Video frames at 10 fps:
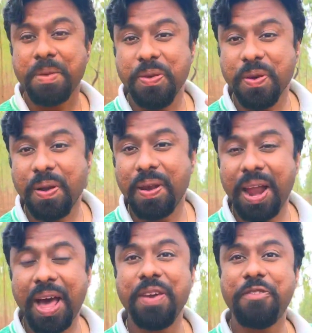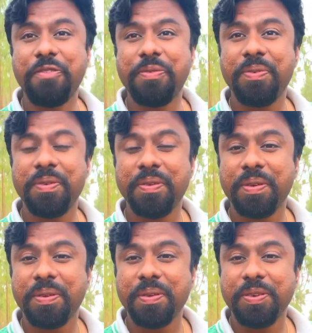Your life
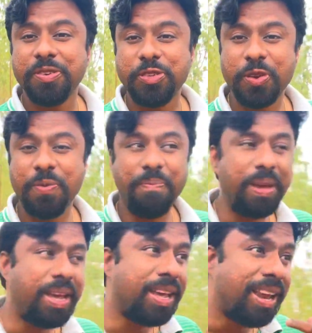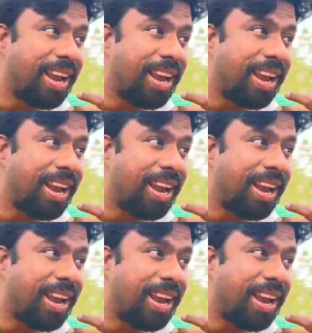should be